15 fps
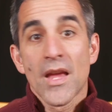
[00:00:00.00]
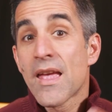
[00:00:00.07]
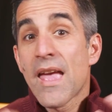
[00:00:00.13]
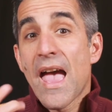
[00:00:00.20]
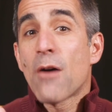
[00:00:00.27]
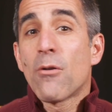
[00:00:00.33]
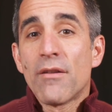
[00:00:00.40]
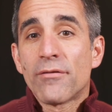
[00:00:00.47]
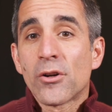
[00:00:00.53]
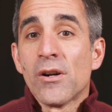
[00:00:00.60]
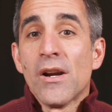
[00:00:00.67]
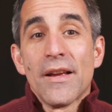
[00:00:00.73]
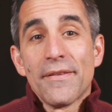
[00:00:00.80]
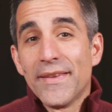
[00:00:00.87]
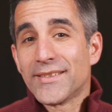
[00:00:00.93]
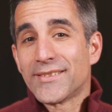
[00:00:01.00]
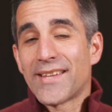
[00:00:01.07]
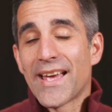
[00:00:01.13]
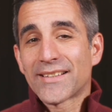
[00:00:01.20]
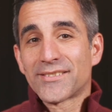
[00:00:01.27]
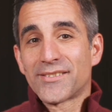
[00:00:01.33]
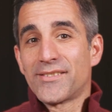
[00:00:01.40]
However, this
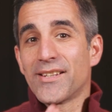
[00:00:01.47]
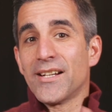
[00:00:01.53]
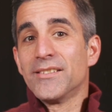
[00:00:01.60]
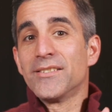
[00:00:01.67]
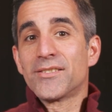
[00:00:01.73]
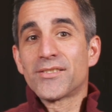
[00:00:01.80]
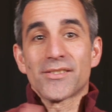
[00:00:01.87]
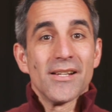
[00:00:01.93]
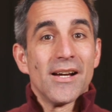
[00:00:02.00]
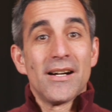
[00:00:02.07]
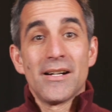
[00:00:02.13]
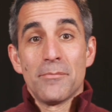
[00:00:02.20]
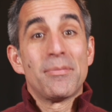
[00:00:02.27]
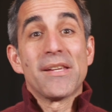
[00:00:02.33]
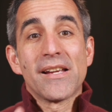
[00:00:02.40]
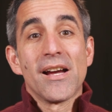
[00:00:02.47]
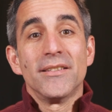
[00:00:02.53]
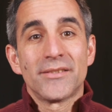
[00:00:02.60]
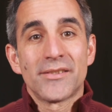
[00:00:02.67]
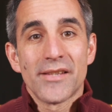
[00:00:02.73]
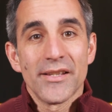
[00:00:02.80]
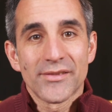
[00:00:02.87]
text does,
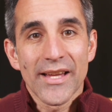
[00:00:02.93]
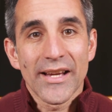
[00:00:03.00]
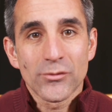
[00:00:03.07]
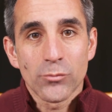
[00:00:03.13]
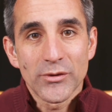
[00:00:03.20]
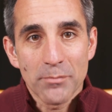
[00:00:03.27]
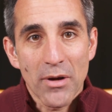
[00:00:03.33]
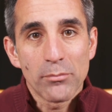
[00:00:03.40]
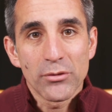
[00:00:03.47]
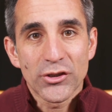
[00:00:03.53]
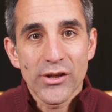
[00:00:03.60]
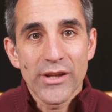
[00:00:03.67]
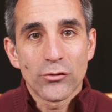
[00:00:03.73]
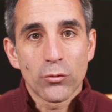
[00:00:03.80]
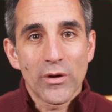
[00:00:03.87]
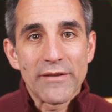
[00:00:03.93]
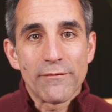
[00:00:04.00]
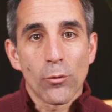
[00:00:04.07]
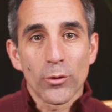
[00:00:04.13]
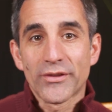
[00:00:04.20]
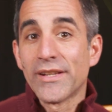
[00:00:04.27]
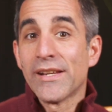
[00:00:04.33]
because this text was published in
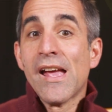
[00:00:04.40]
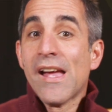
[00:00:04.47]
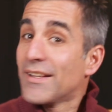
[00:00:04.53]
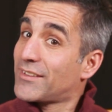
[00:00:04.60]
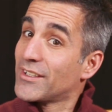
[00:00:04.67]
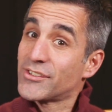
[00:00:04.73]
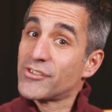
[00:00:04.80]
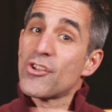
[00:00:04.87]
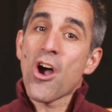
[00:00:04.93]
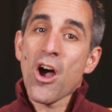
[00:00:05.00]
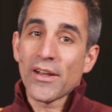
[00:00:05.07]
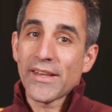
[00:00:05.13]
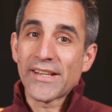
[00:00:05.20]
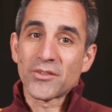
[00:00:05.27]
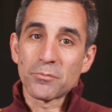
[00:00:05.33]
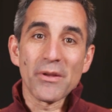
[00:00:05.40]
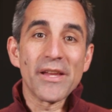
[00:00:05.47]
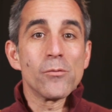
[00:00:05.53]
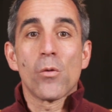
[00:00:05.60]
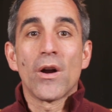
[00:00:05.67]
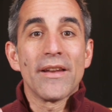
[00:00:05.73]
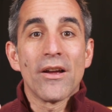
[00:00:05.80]
2014, does not
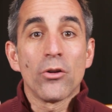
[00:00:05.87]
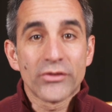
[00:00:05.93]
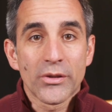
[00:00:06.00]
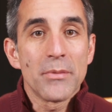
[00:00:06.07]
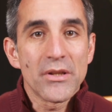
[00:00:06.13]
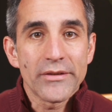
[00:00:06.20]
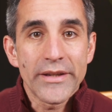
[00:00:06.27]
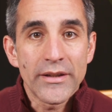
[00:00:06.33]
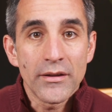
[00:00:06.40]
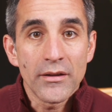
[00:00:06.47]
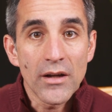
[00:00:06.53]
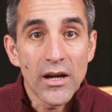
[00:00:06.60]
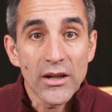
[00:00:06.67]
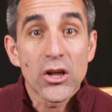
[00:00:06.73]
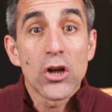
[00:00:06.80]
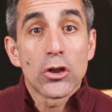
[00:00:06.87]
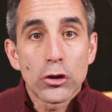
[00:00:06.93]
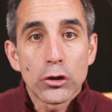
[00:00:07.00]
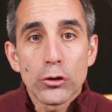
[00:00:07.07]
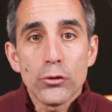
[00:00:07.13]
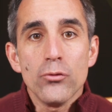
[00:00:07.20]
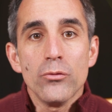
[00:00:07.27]
explain what ultimately
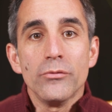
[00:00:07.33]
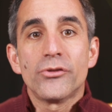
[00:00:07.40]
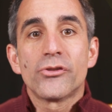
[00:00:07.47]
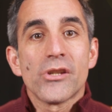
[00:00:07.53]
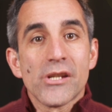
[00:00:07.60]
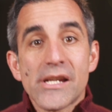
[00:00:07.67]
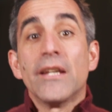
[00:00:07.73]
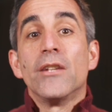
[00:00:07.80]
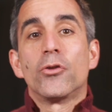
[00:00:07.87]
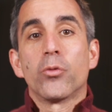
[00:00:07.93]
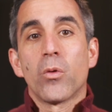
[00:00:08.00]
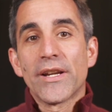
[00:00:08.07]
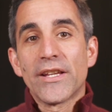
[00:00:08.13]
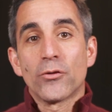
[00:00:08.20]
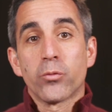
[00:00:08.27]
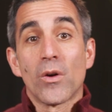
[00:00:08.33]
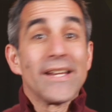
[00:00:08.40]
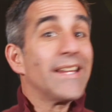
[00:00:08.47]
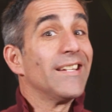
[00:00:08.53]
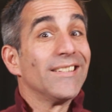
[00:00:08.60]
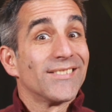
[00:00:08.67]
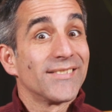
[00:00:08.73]
concludes in
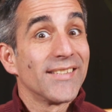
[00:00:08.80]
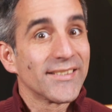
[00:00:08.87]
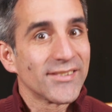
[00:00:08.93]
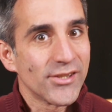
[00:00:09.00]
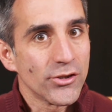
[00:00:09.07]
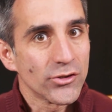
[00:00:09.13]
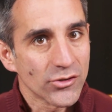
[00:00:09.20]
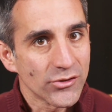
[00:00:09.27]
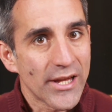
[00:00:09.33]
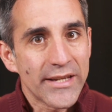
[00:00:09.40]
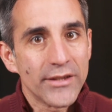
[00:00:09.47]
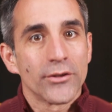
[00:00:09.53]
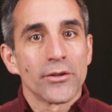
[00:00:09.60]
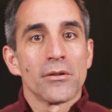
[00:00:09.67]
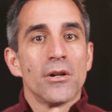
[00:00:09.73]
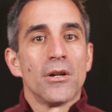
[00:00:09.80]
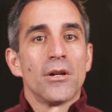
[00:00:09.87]
2020, 6 years later.